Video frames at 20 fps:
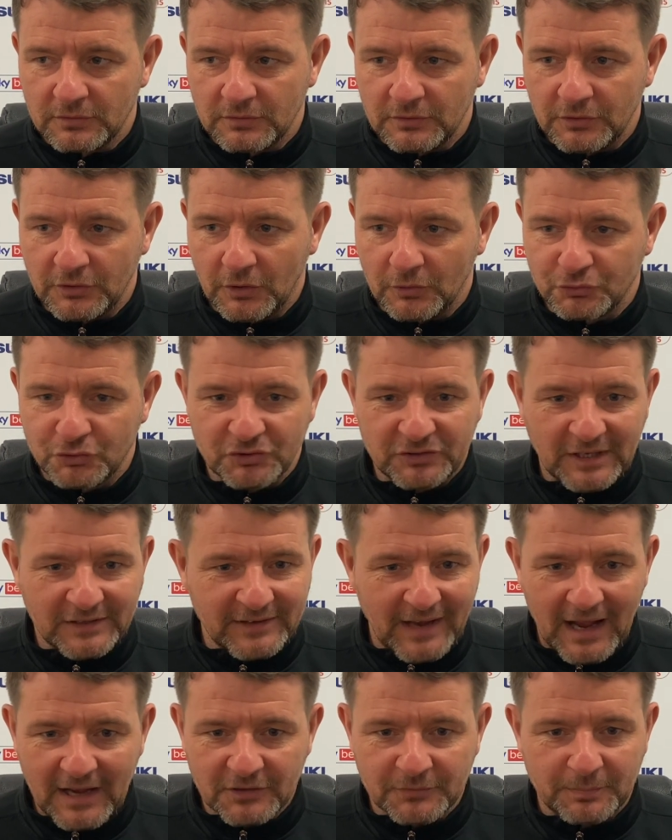You know, just as
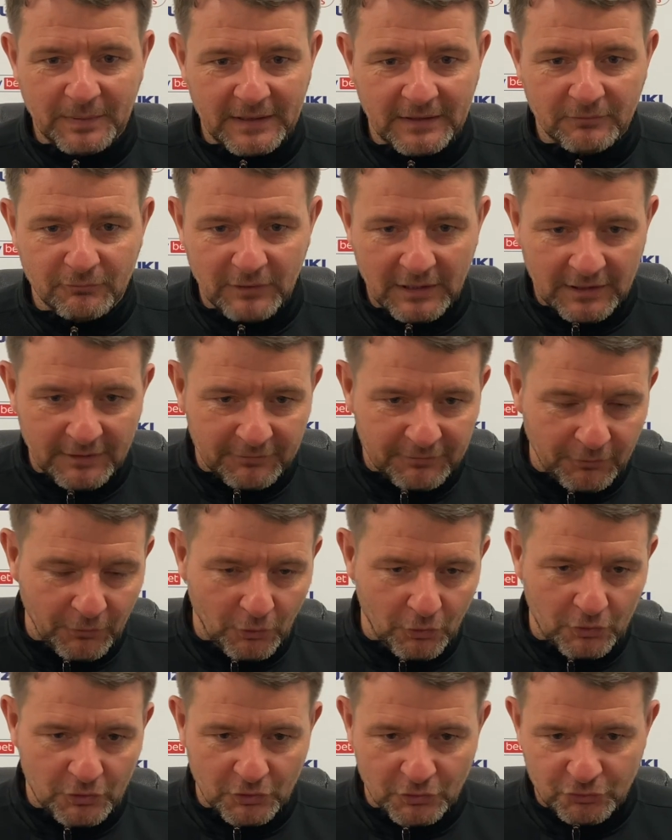it has been, really
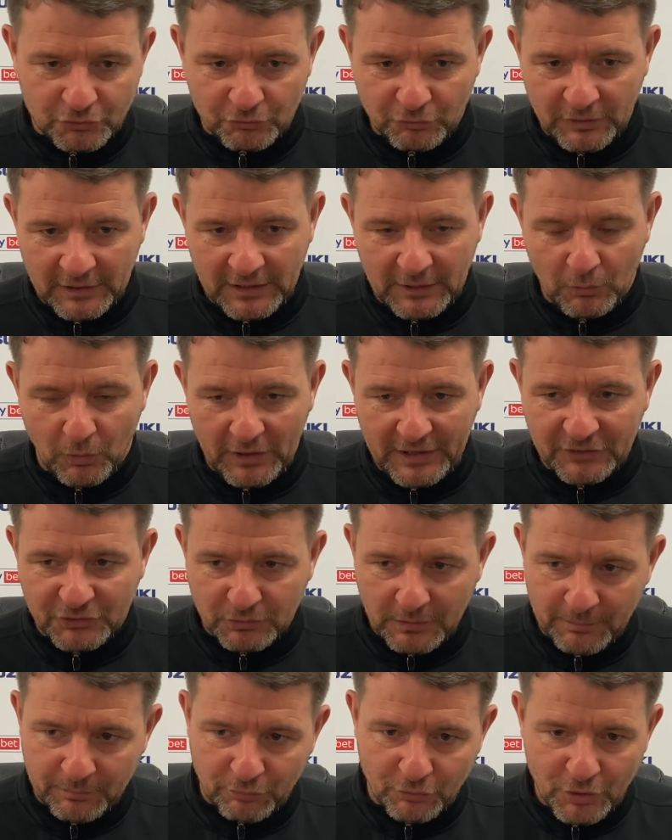focused, really wanting to
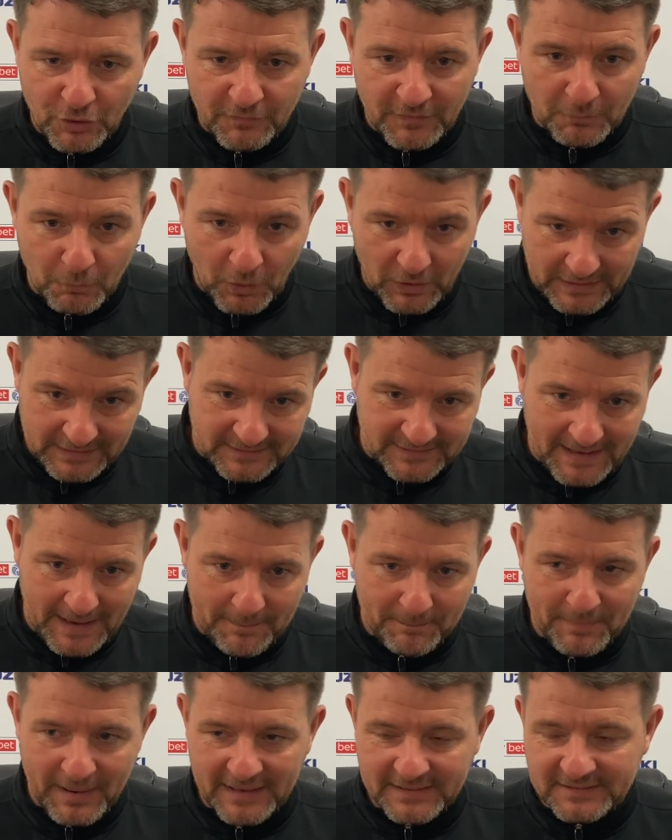improve and wanting to
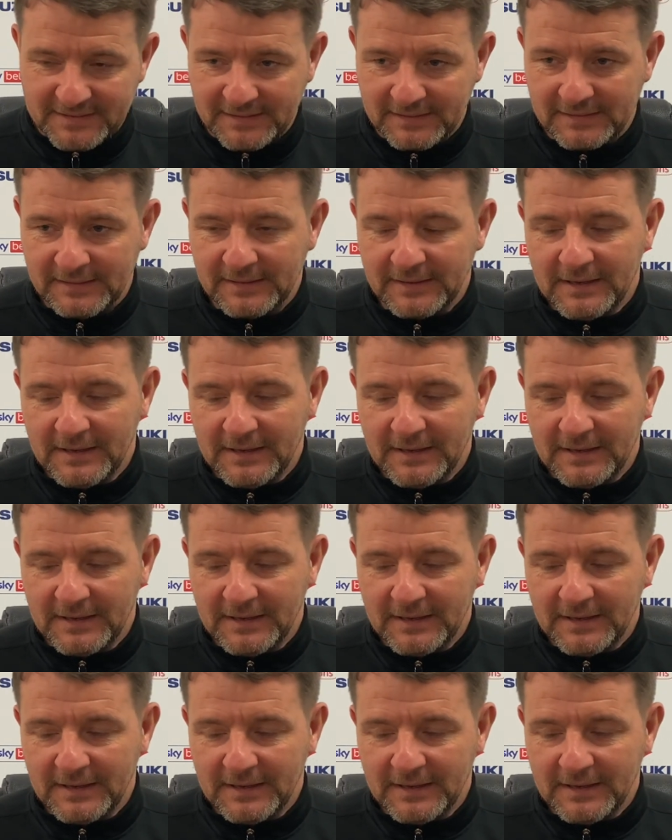get better